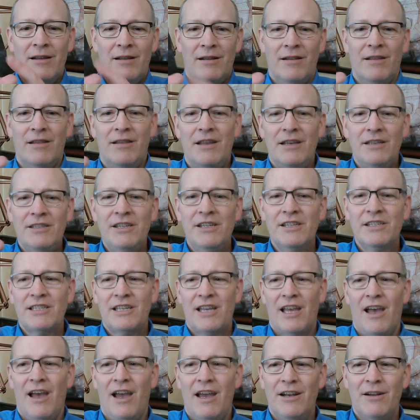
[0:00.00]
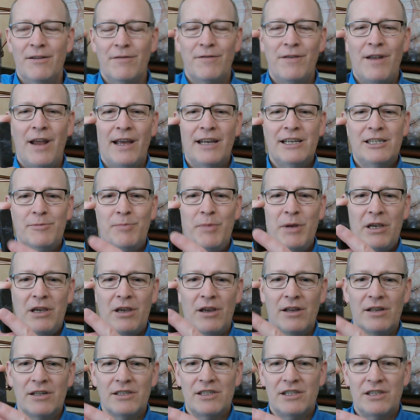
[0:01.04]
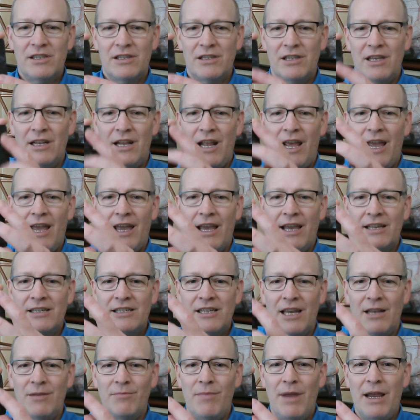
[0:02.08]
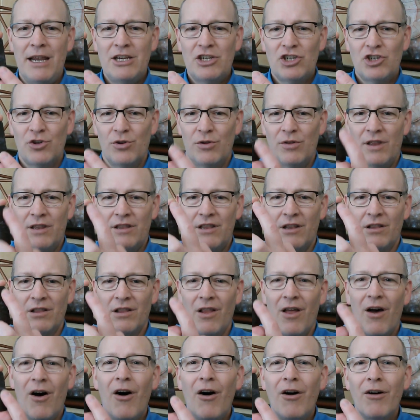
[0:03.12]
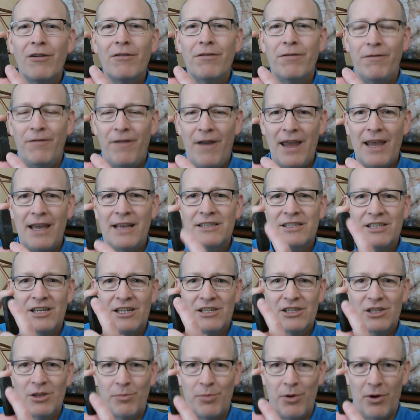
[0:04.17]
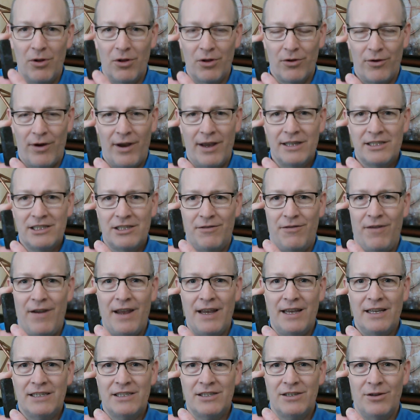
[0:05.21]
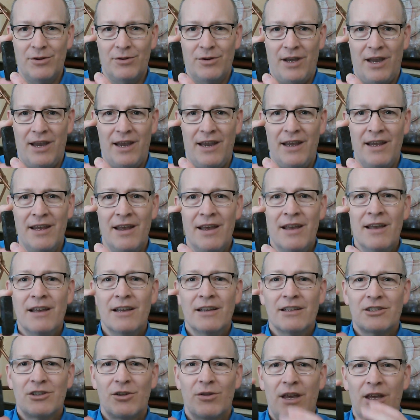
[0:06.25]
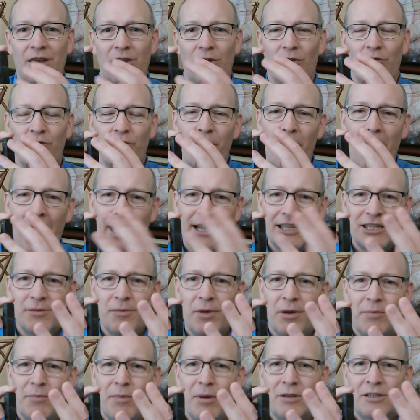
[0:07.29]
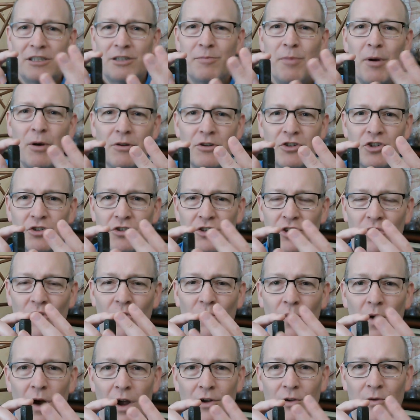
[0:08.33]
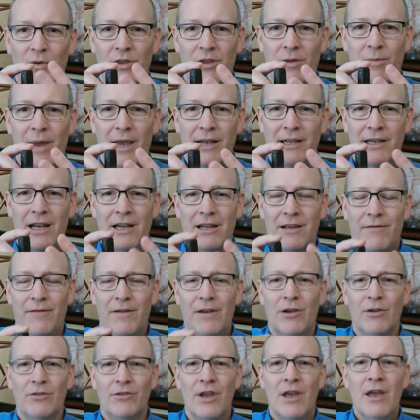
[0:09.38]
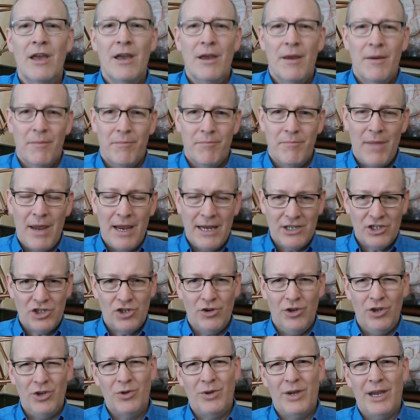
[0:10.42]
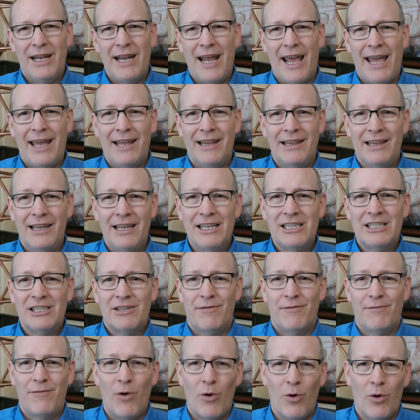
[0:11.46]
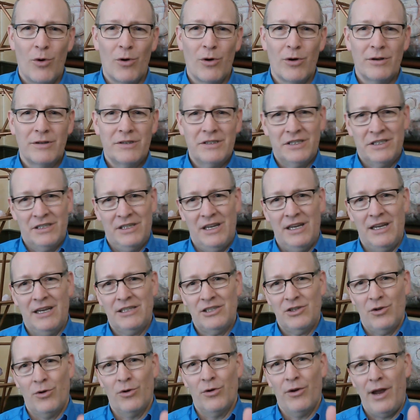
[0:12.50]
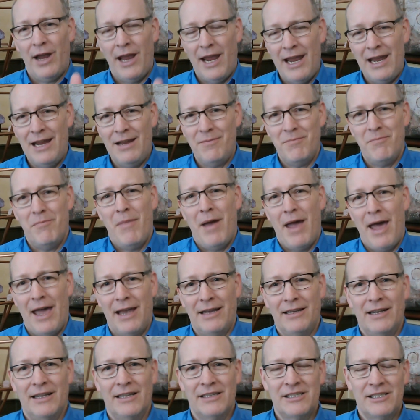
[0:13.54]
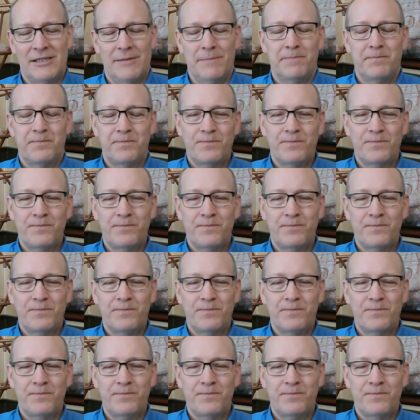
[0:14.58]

this is kind of nice because it has, and make sure that the long face is the polarized face, okay? So that you have maximum exposure to the water with the magnetic field. Make sure you get at least 4, 6, or 8 magnets.